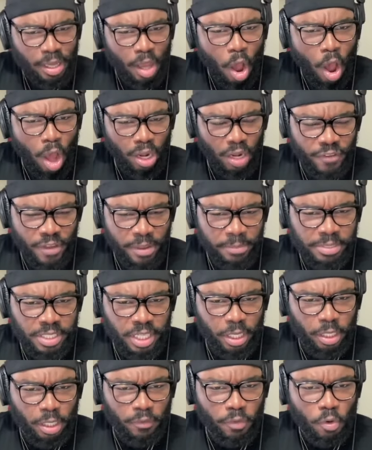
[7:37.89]
Hall of Fame
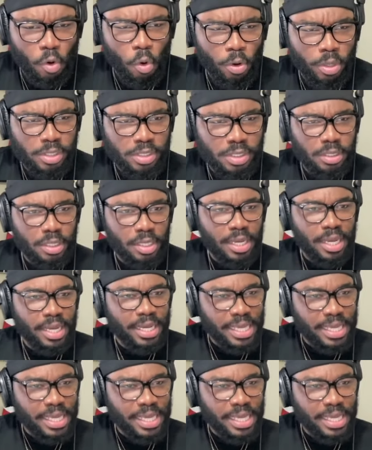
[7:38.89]
center, of course,